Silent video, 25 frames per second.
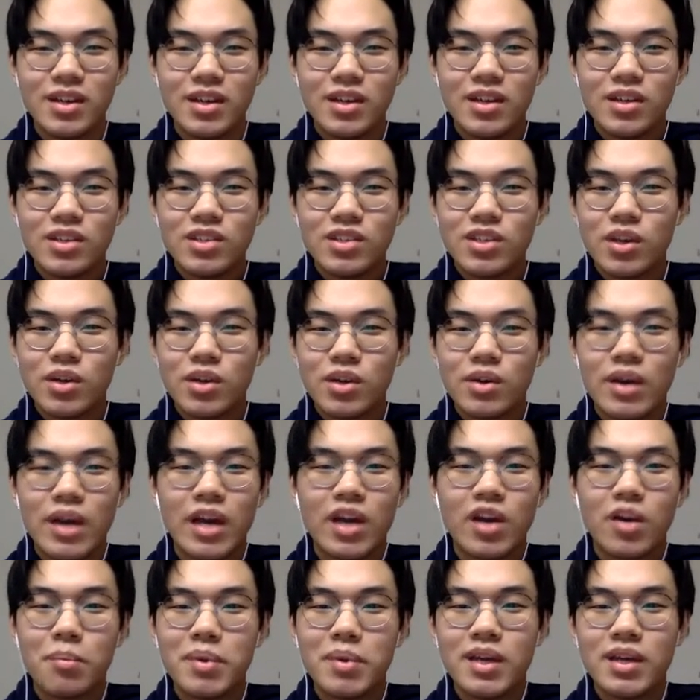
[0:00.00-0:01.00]
So
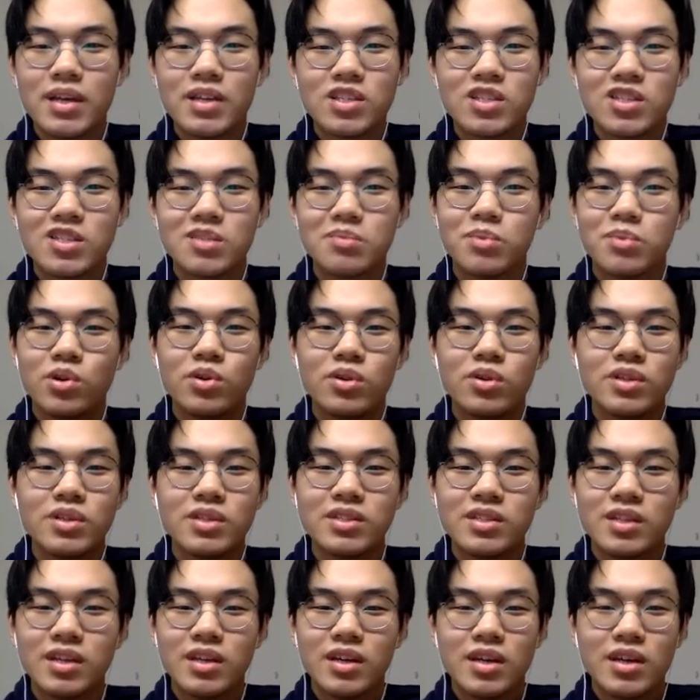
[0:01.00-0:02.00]
it could be as small
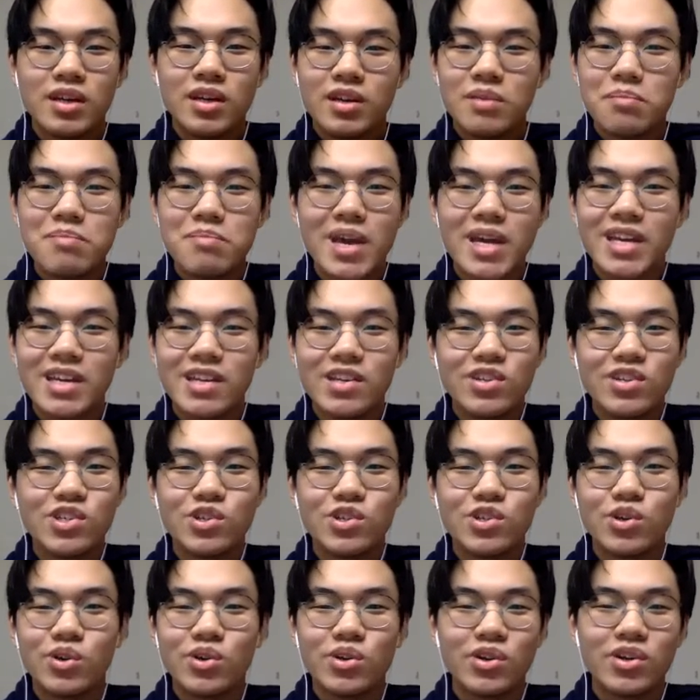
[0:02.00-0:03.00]
as making
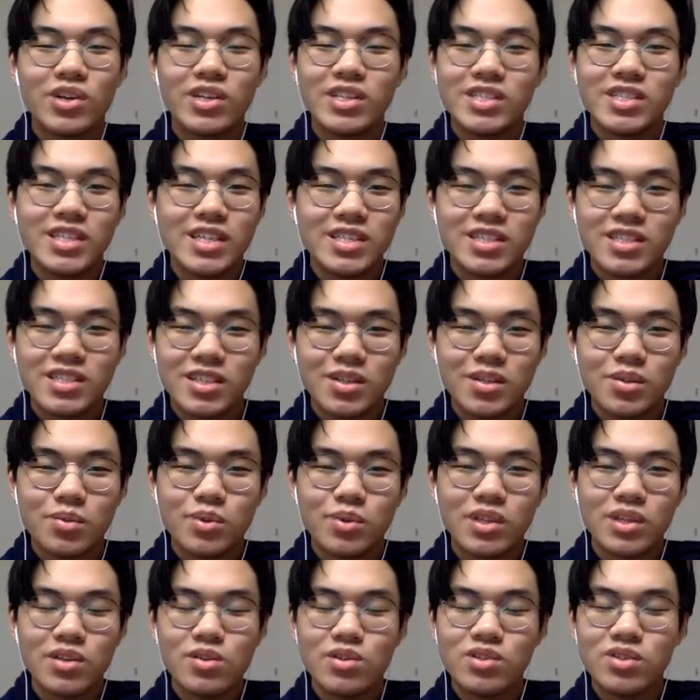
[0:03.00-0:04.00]
sure you're consistent with
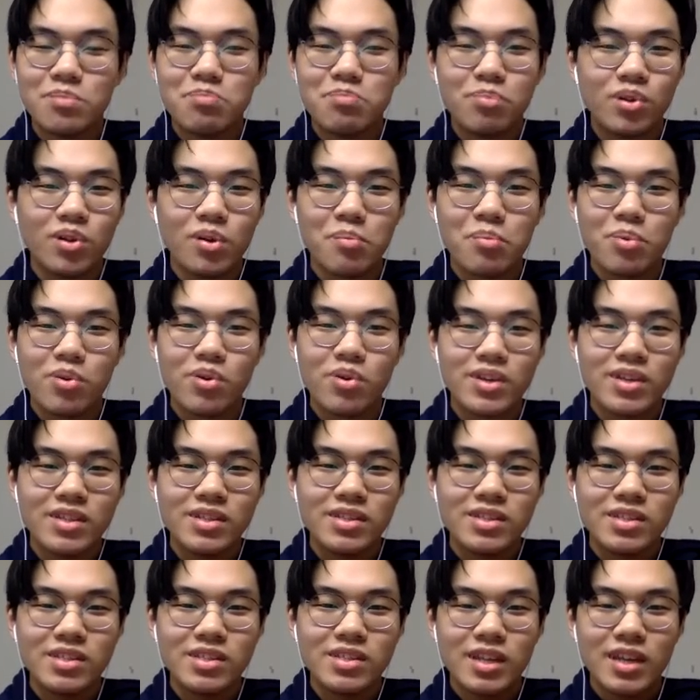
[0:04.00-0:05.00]
the use of bullet
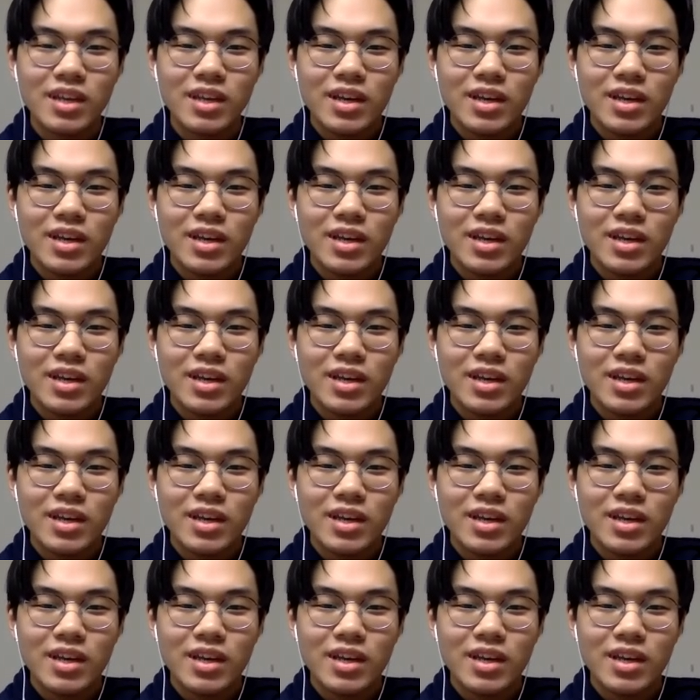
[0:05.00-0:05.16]
points,